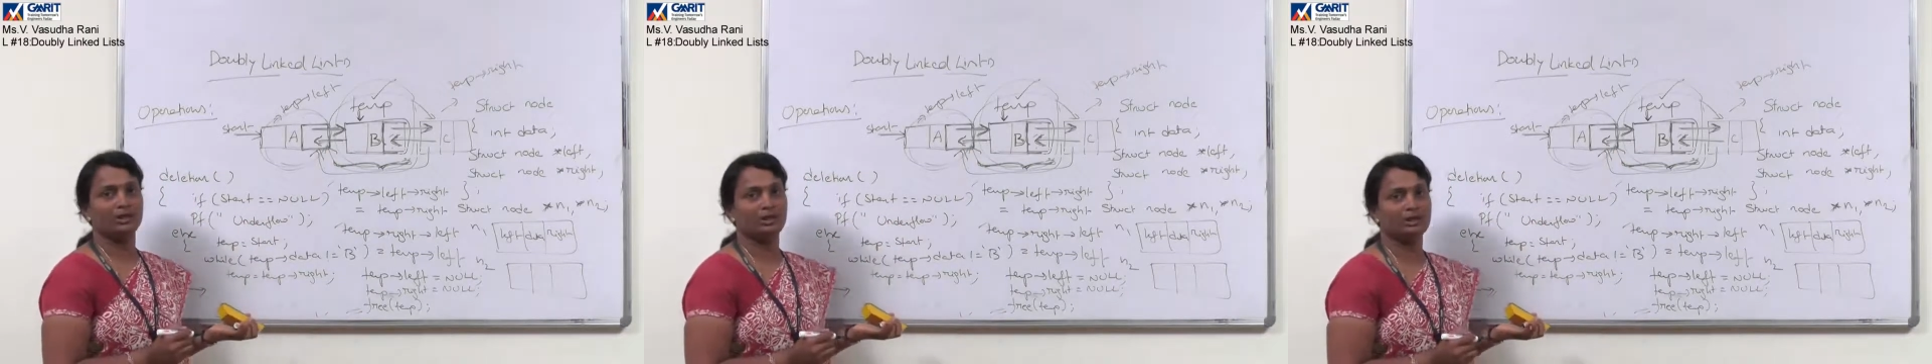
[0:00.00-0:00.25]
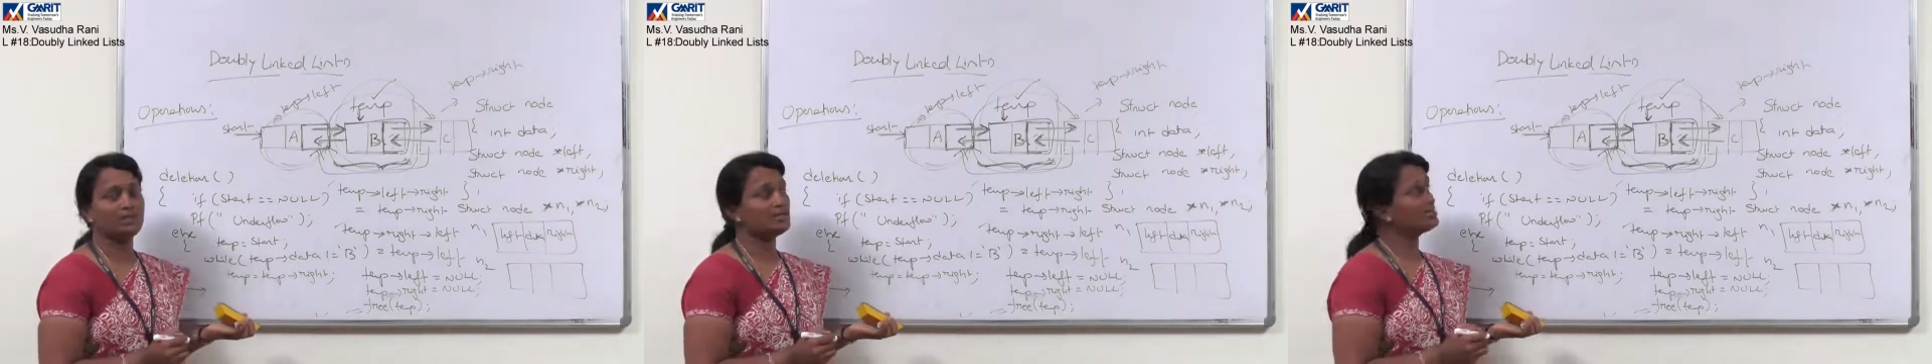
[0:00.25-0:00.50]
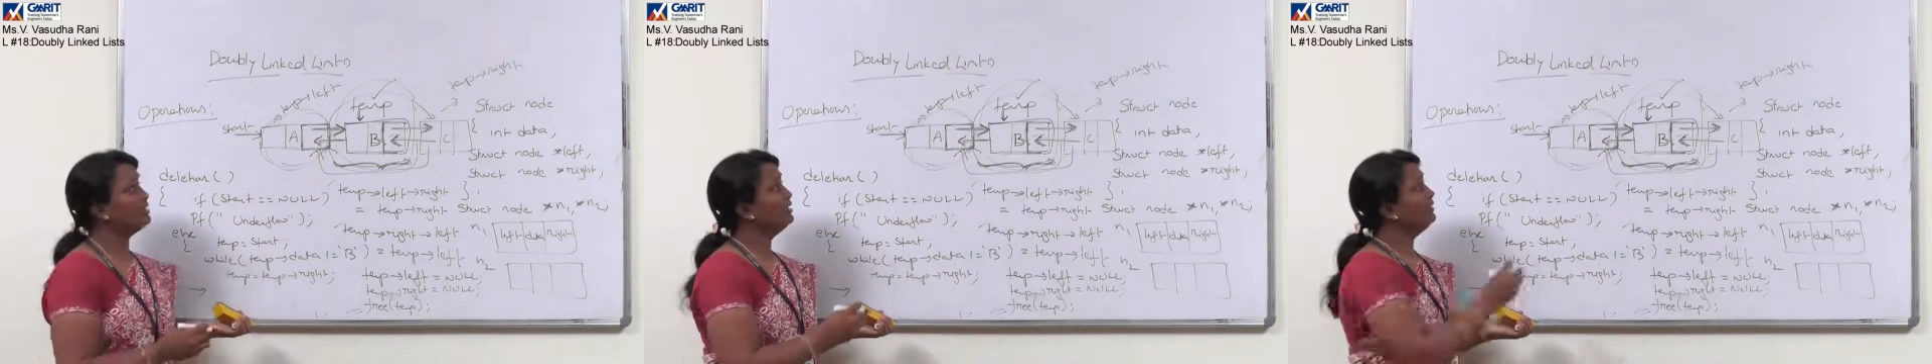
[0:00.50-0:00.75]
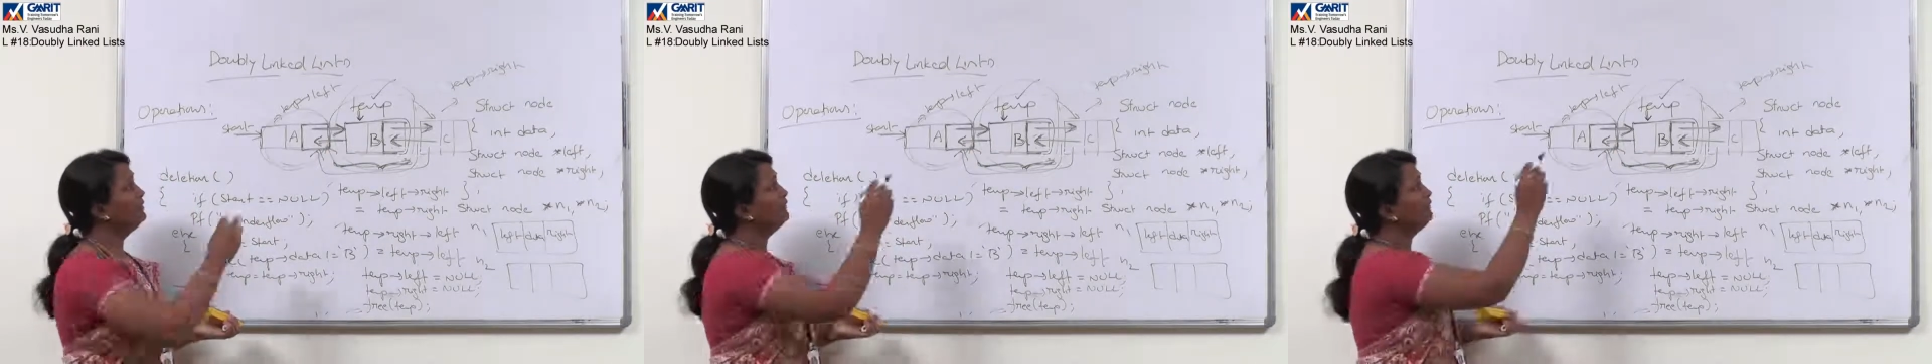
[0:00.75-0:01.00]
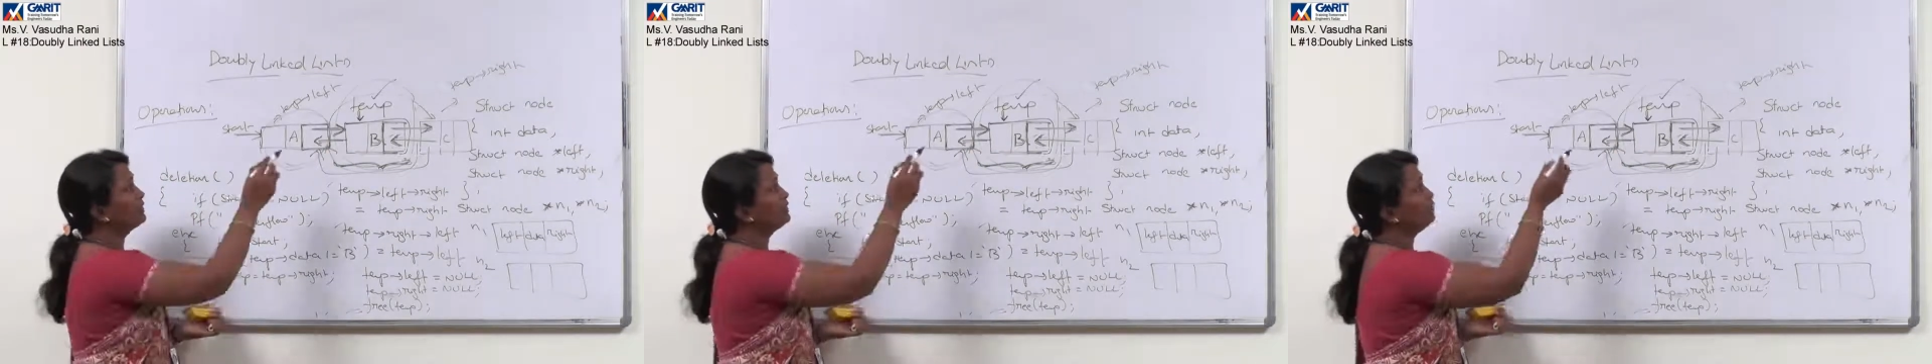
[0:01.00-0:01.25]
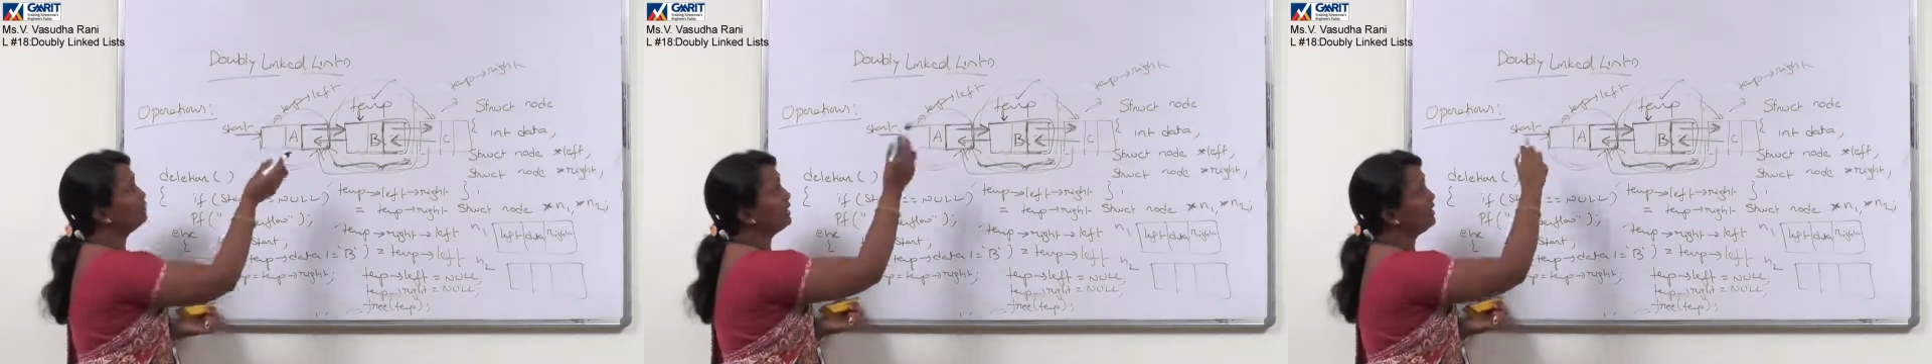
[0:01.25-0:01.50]
linked list
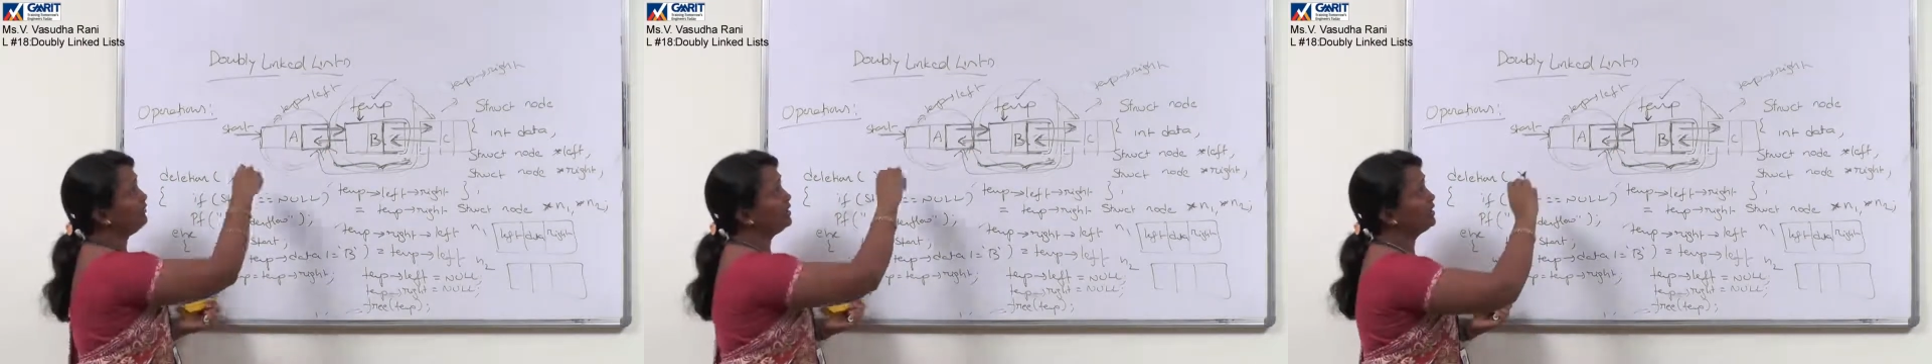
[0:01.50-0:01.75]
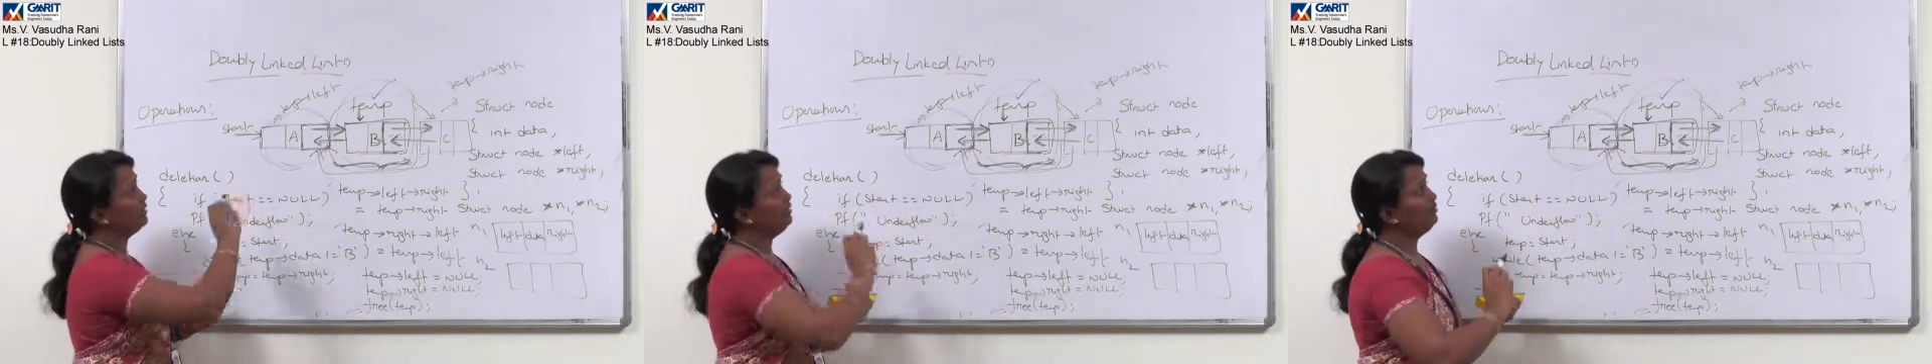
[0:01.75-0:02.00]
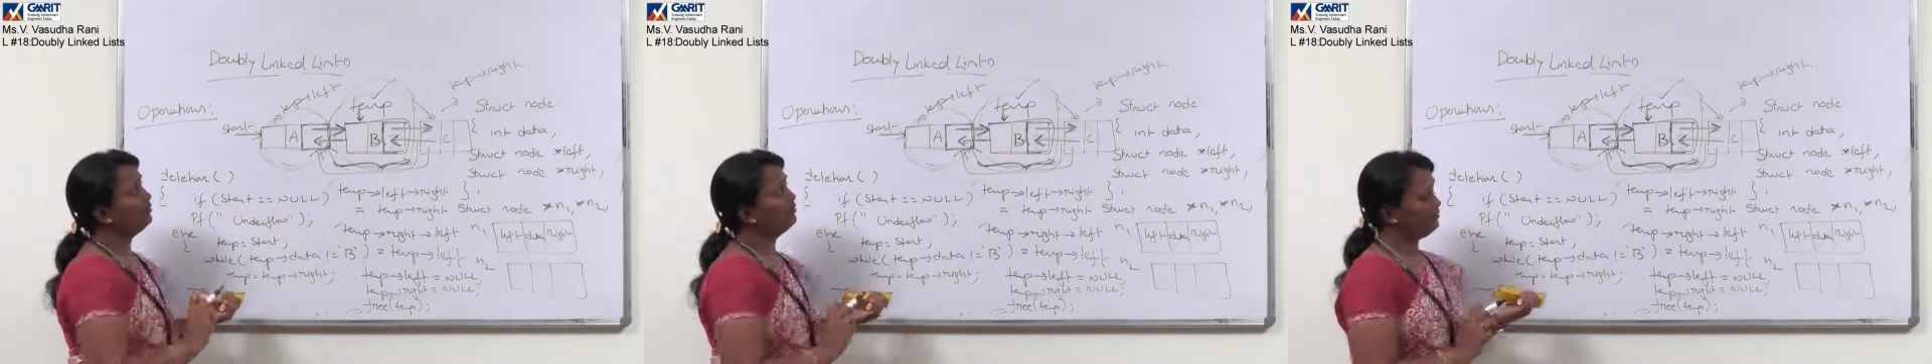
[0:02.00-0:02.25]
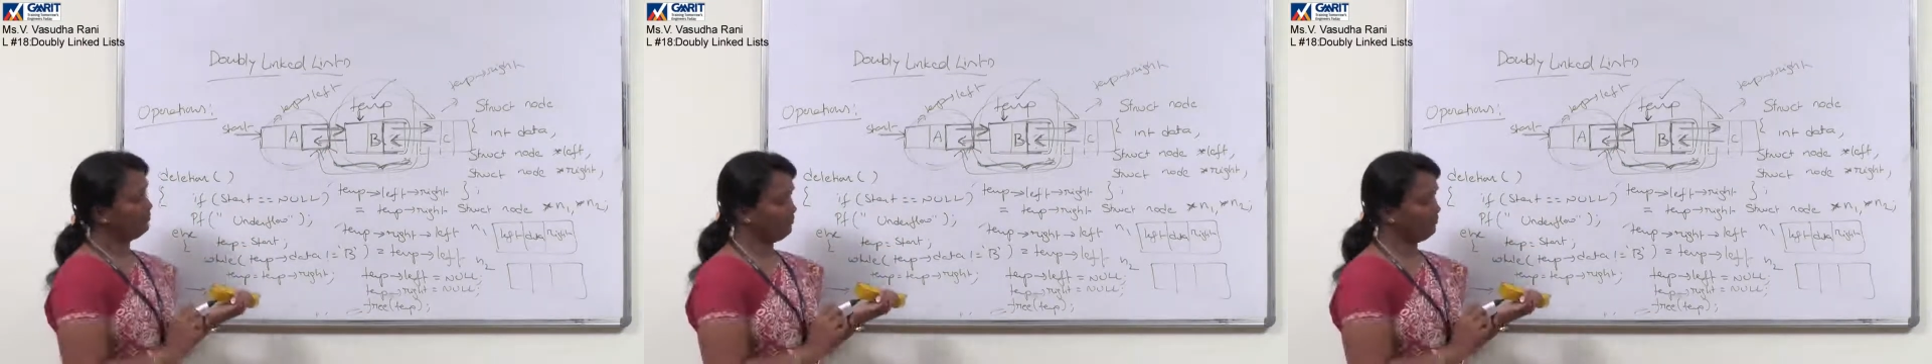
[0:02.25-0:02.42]
without having